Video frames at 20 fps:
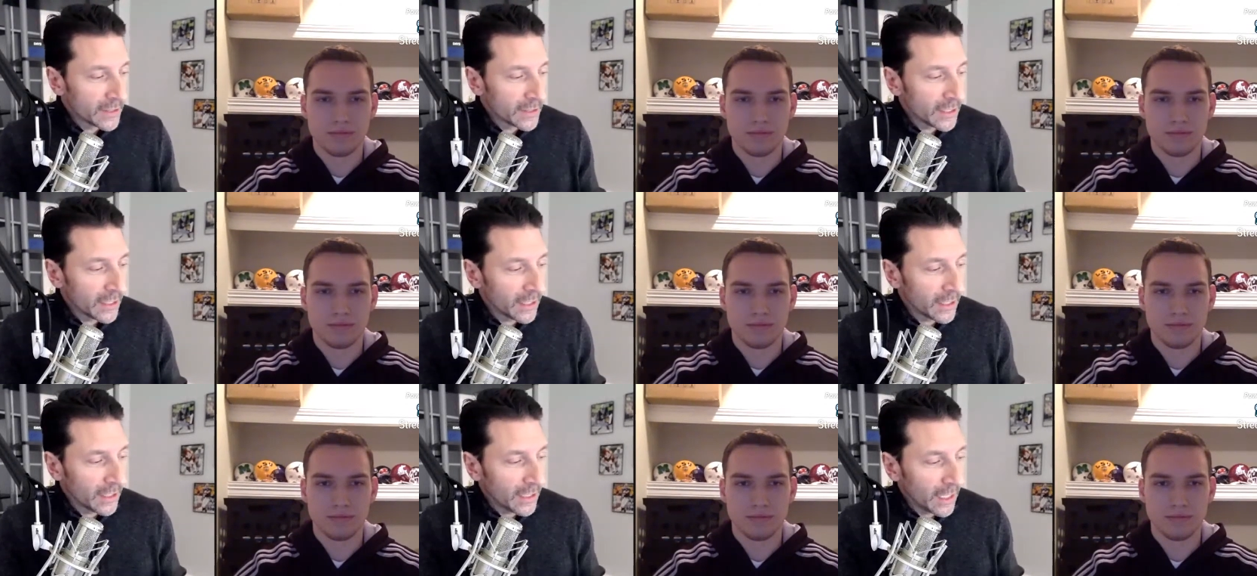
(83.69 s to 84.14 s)
Speaker 1: And
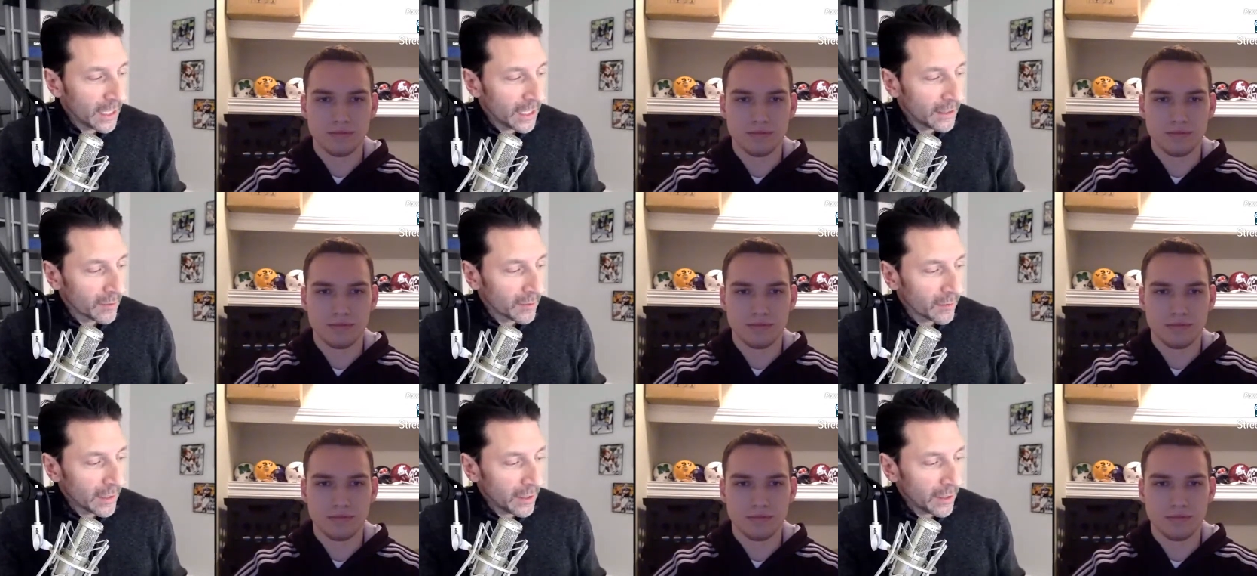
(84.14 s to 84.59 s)
again, the
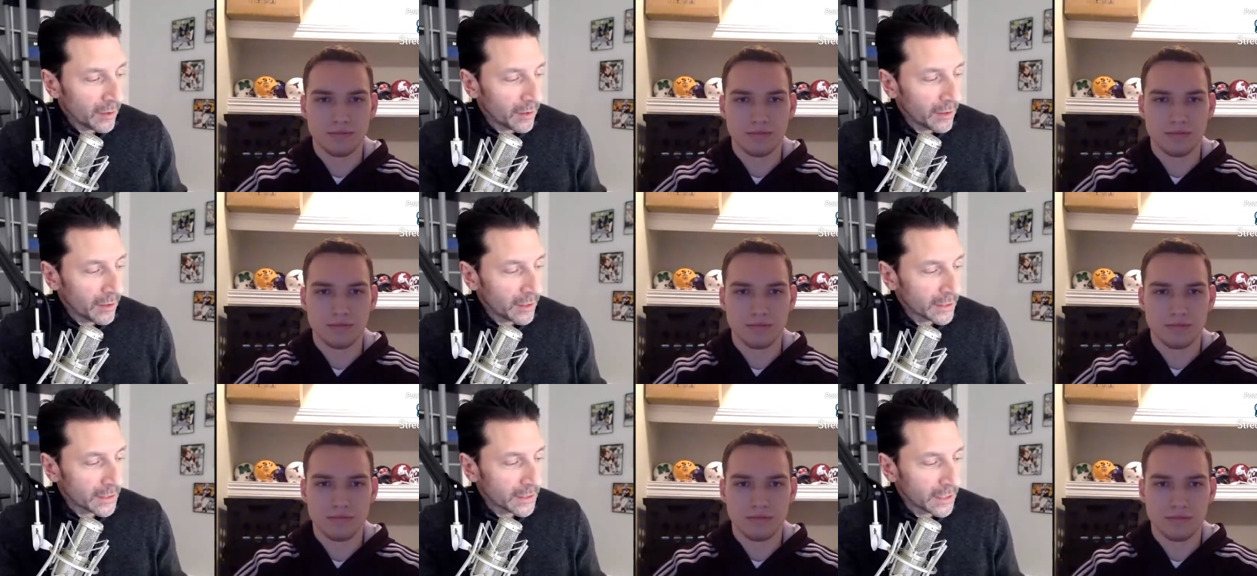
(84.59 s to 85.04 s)
Red
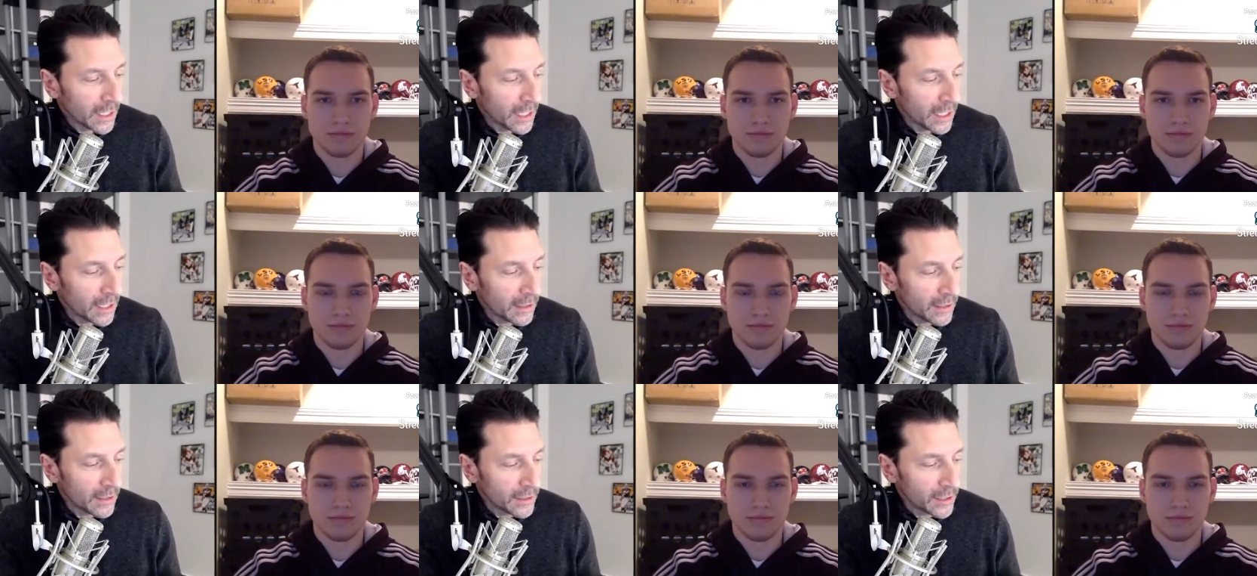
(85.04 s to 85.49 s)
Hawks
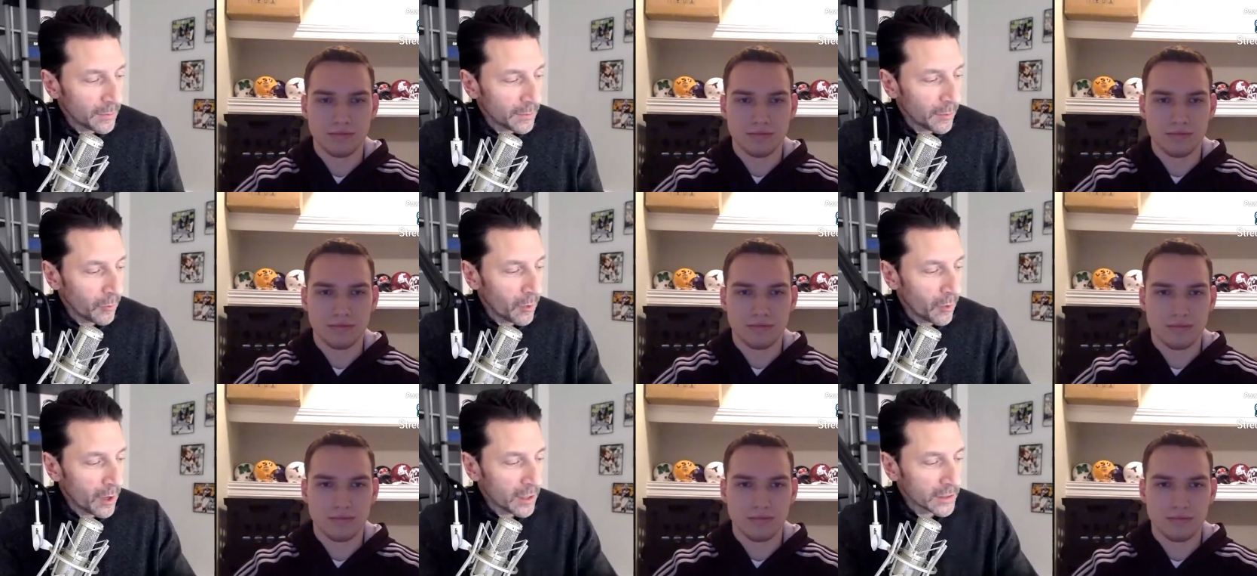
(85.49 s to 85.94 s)
and the
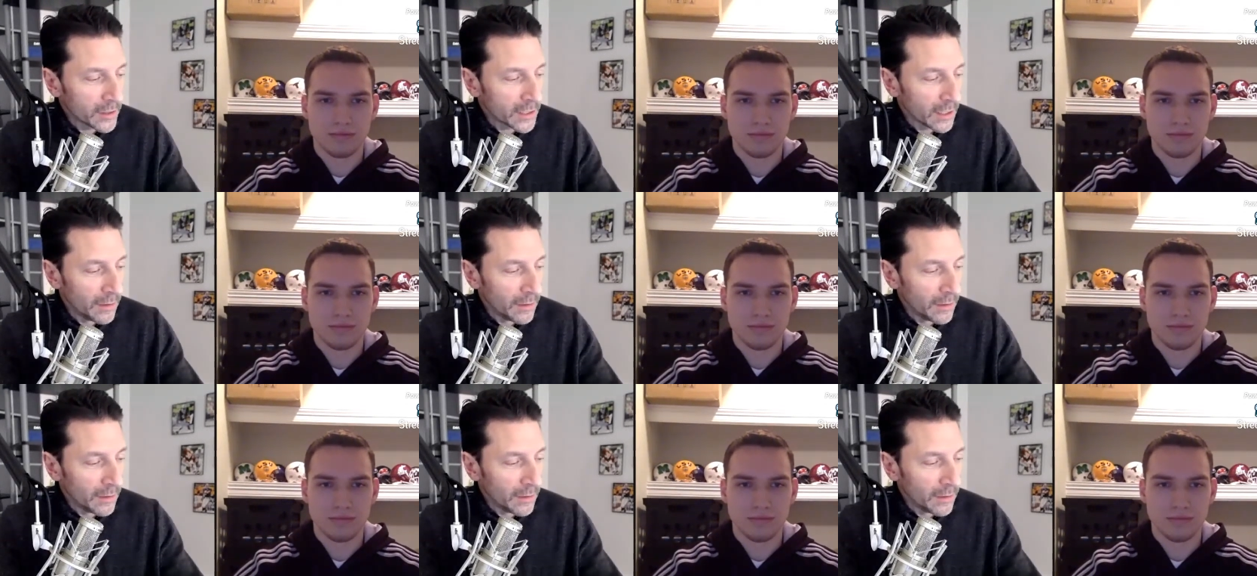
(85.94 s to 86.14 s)
Chippewas